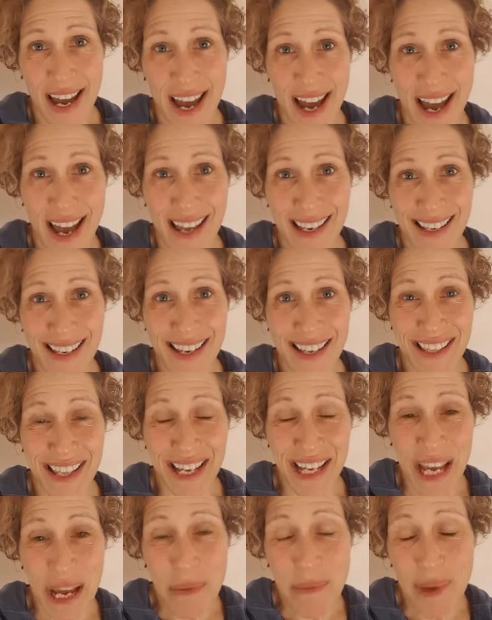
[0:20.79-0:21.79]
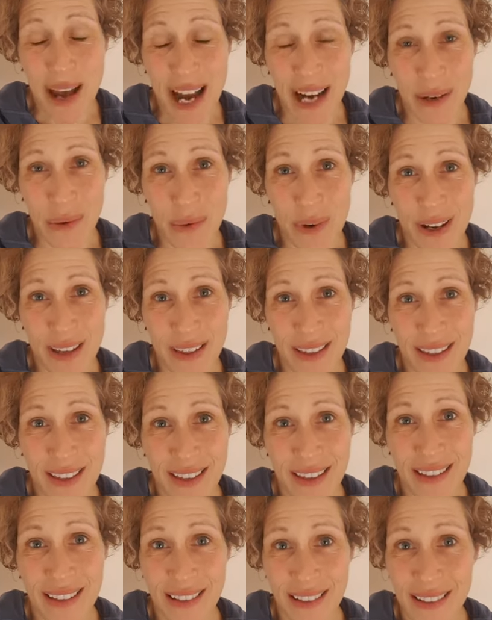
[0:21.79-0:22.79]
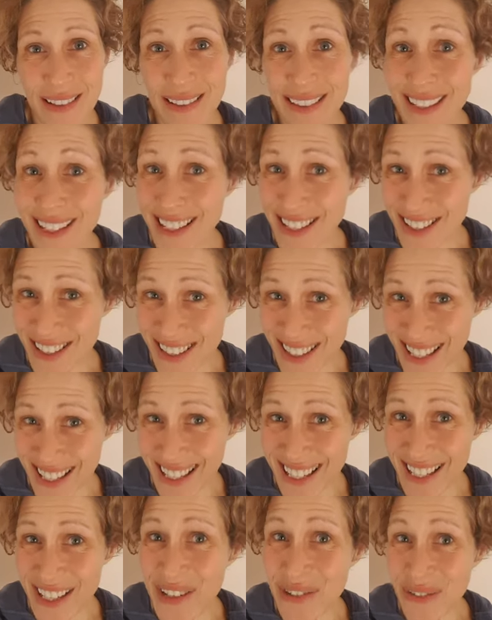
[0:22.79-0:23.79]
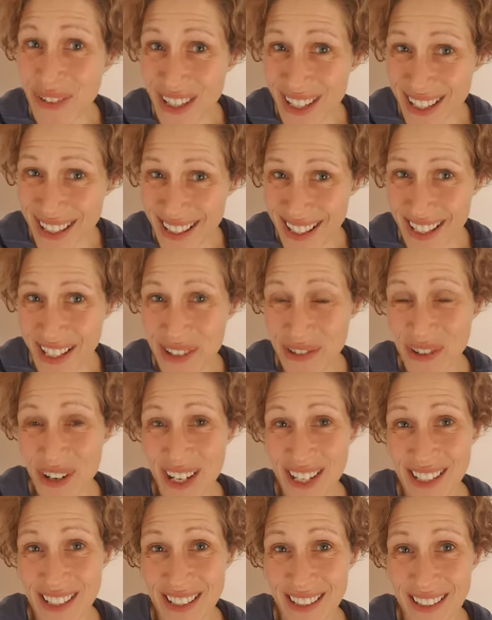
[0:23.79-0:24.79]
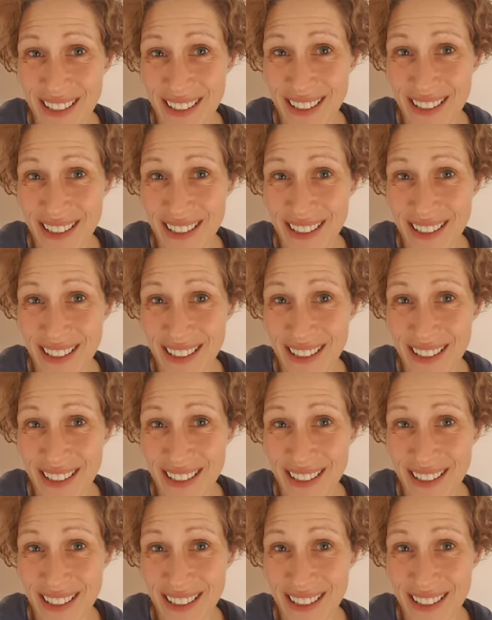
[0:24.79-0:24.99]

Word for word: And they came back with, can you think? What do you think it was?